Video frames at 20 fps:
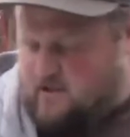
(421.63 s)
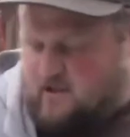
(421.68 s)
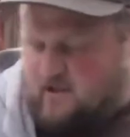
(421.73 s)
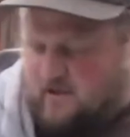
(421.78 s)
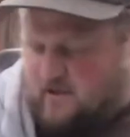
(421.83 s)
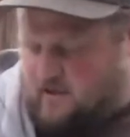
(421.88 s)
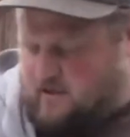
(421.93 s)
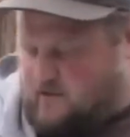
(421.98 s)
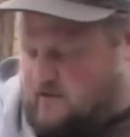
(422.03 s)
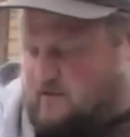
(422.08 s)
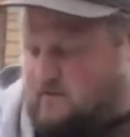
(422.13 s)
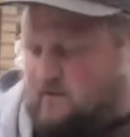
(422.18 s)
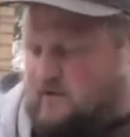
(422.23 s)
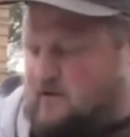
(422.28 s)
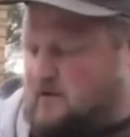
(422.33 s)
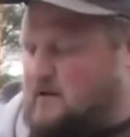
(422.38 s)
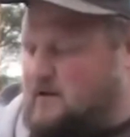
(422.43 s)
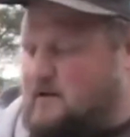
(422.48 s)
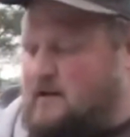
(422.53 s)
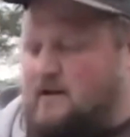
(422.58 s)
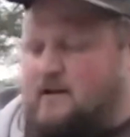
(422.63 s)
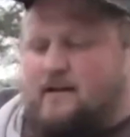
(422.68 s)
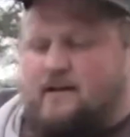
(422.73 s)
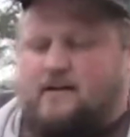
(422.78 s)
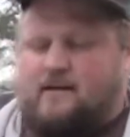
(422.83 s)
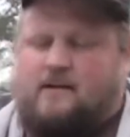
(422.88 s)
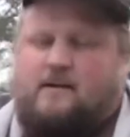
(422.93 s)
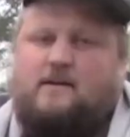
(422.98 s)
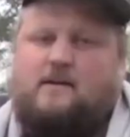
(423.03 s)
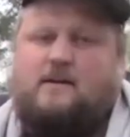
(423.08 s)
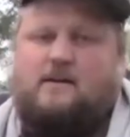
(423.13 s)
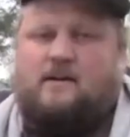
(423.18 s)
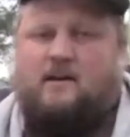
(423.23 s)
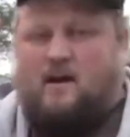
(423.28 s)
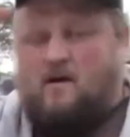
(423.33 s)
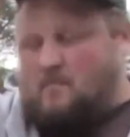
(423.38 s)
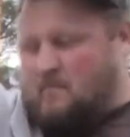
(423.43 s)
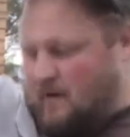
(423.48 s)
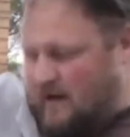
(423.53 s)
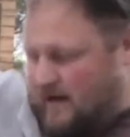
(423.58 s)
so good, so we'll
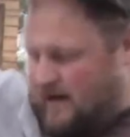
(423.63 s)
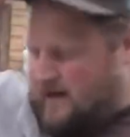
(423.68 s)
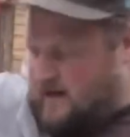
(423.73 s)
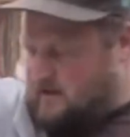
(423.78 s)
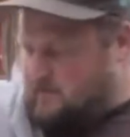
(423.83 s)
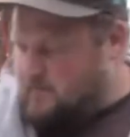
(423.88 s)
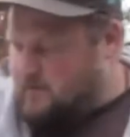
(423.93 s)
come back